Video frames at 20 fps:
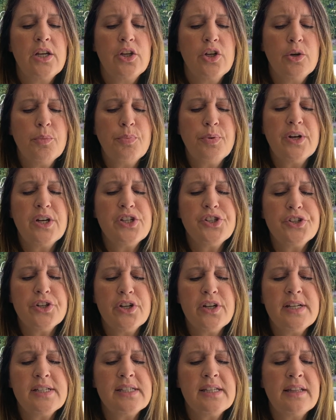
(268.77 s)
"You're pretty
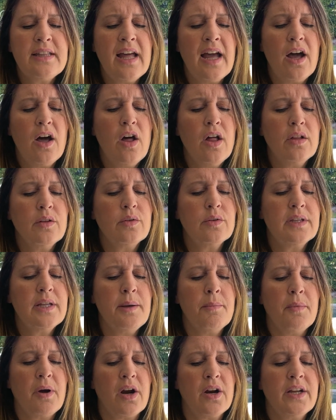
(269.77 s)
sure he's in that hollow
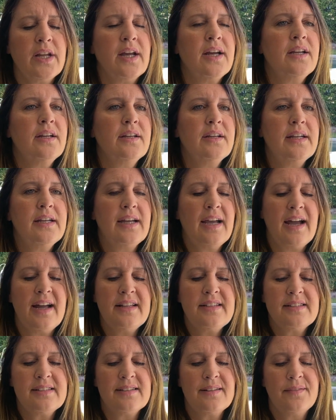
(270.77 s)
limb, are you?" he
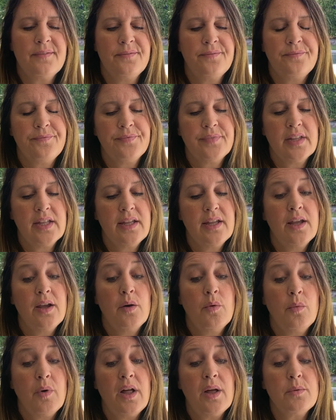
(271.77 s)
asked.
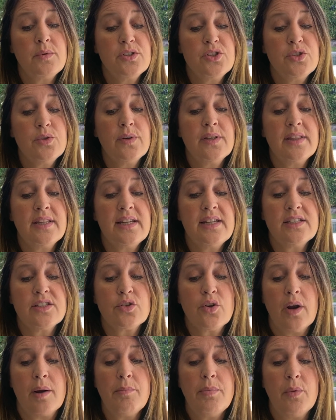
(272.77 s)
While I was doing this,
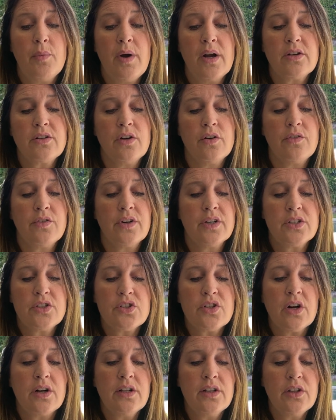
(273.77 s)
Grandpa walked over and
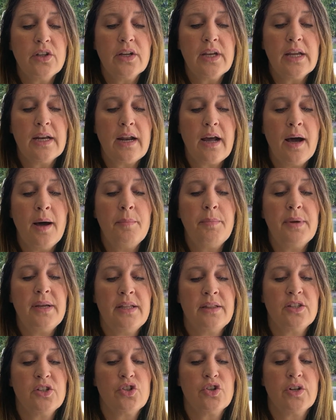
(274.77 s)
started looking up
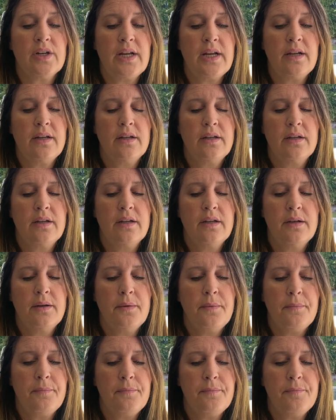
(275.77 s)
in the tree.
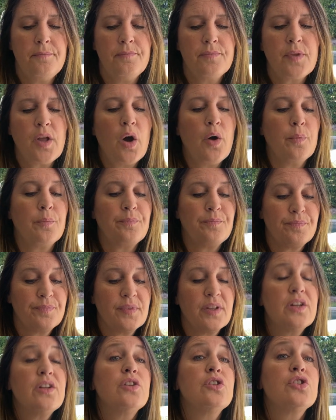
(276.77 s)
"Oh,
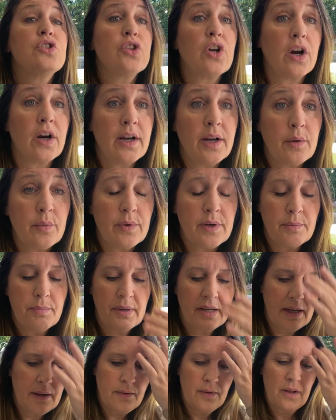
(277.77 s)
sorry, a
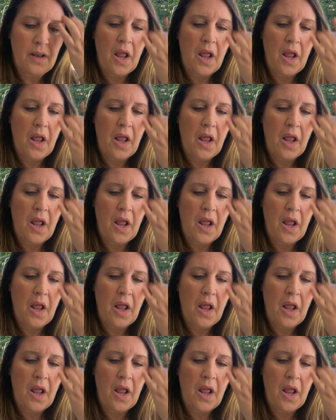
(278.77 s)
repeat."